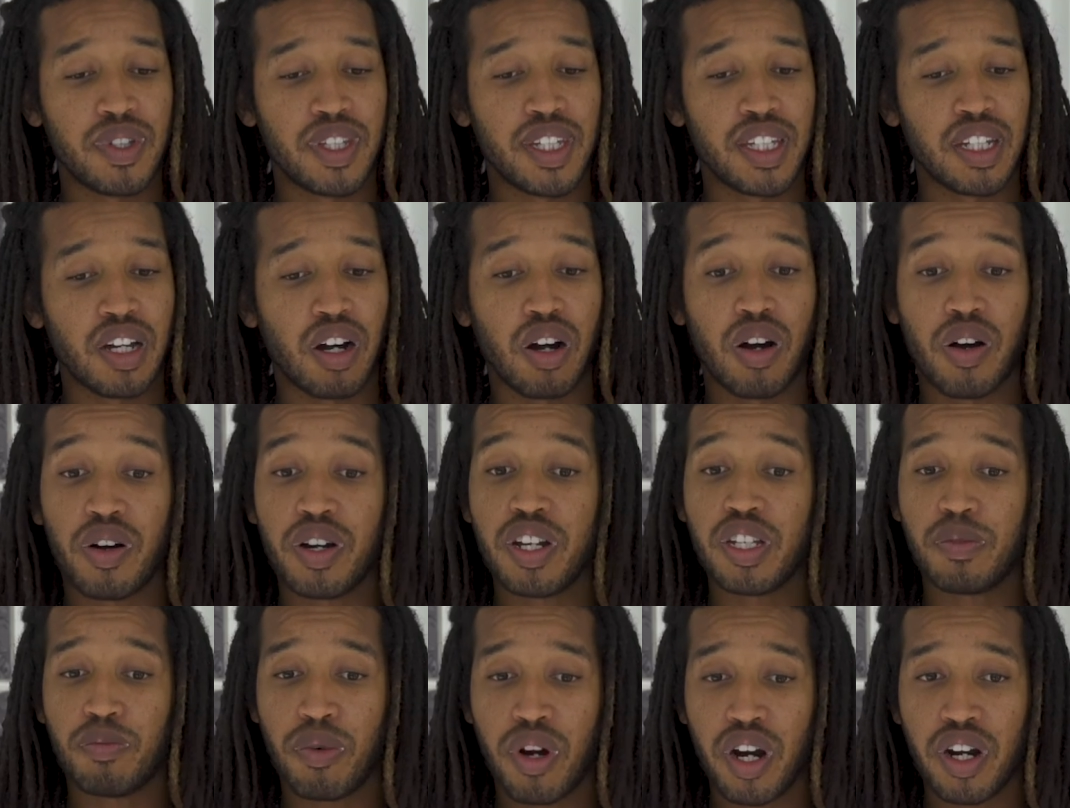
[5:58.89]
The
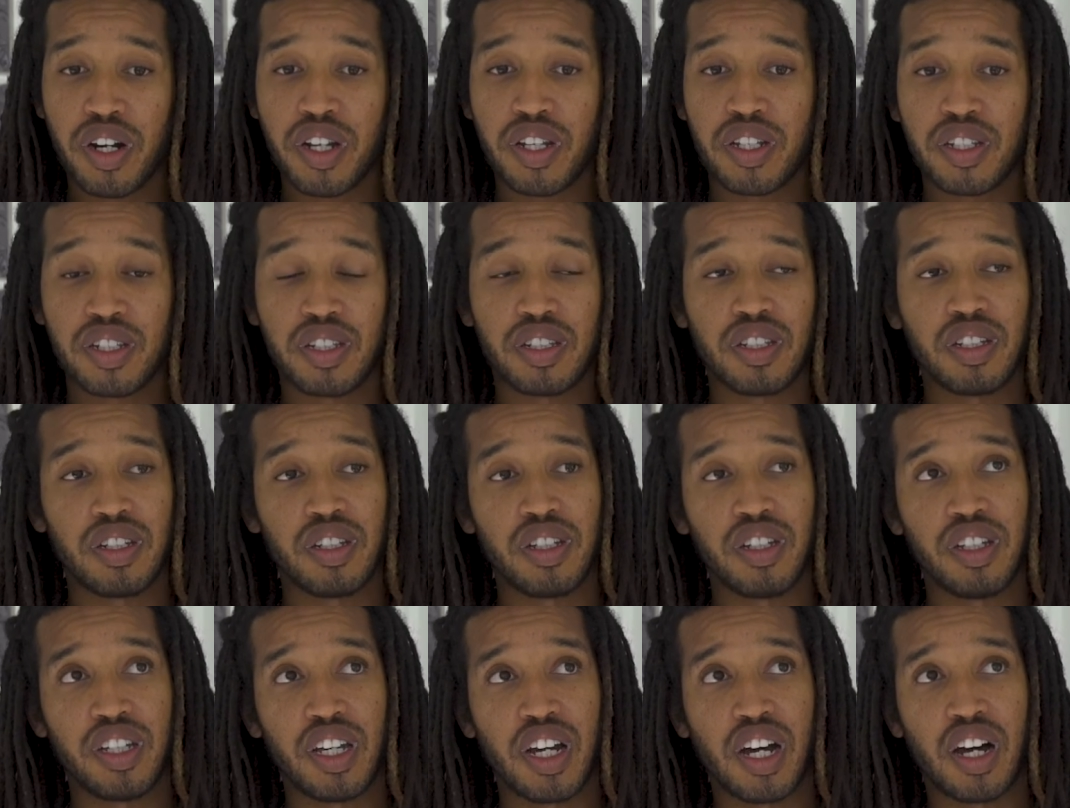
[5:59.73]
hardest part is,
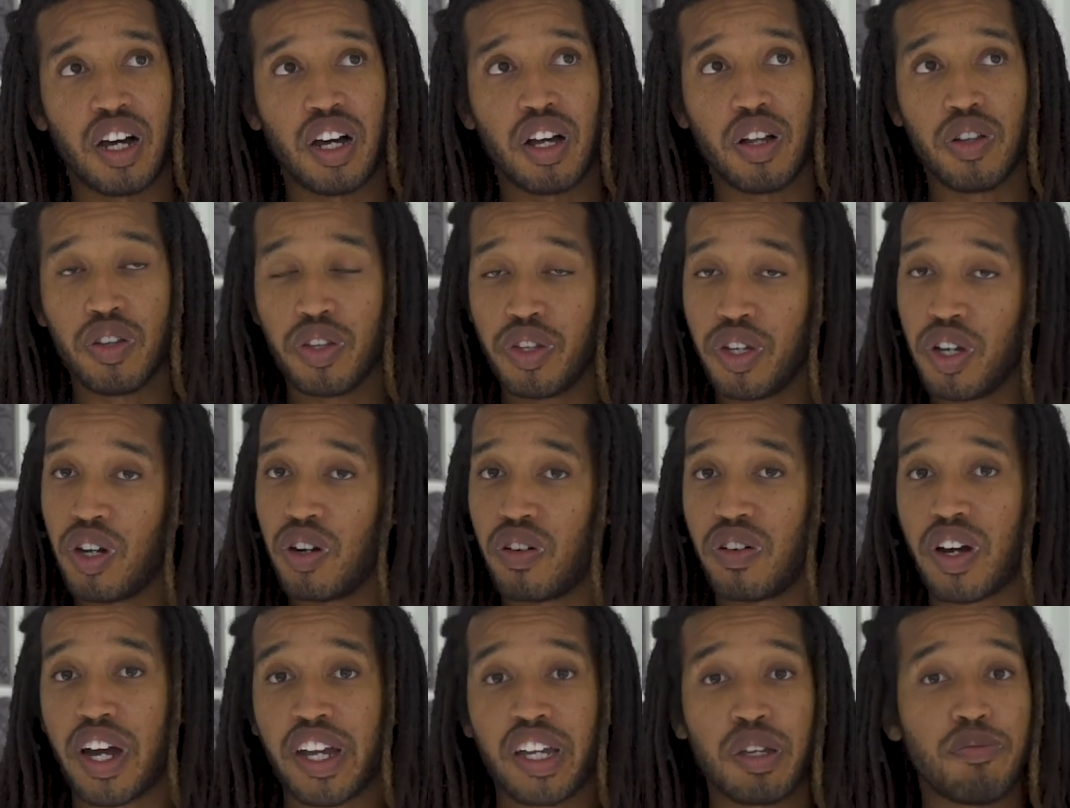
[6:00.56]
although
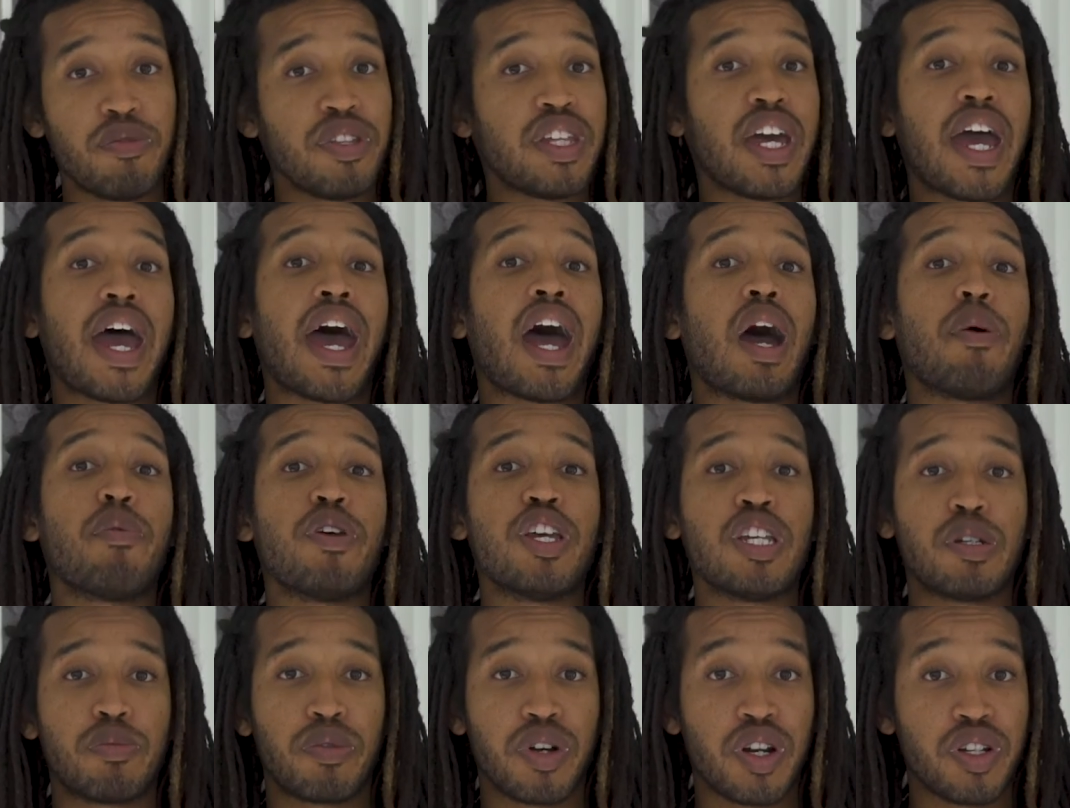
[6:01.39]
I can be the
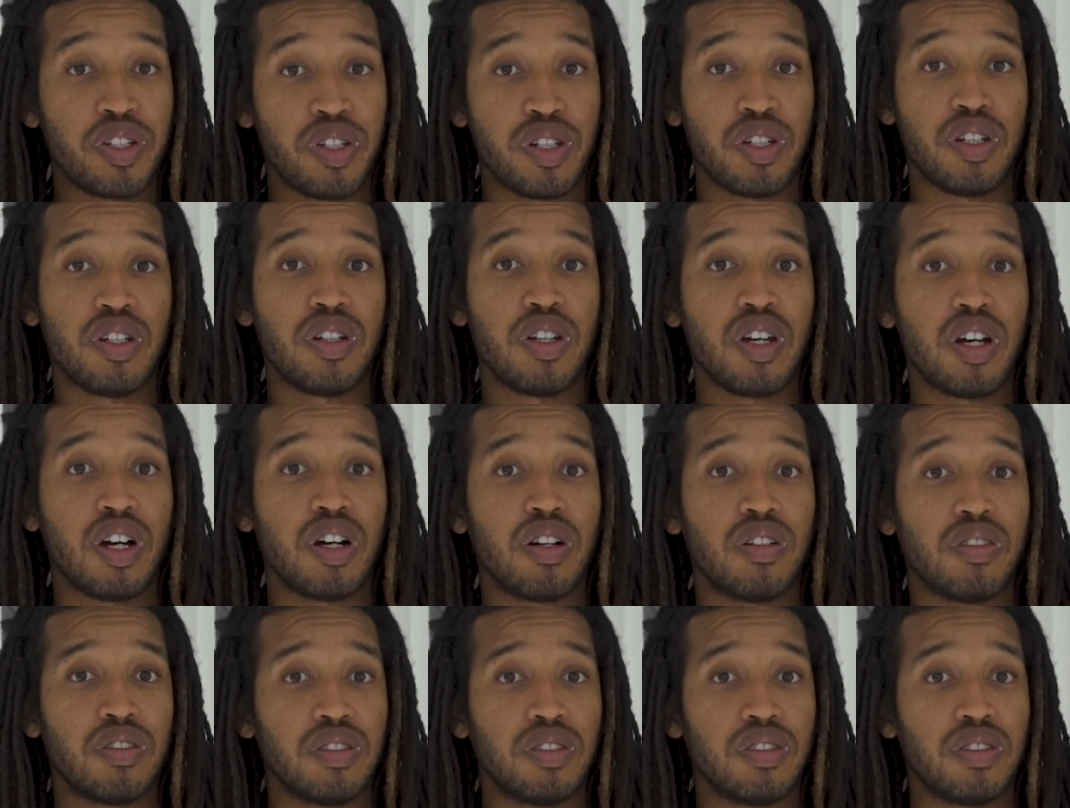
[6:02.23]
happiest person you know,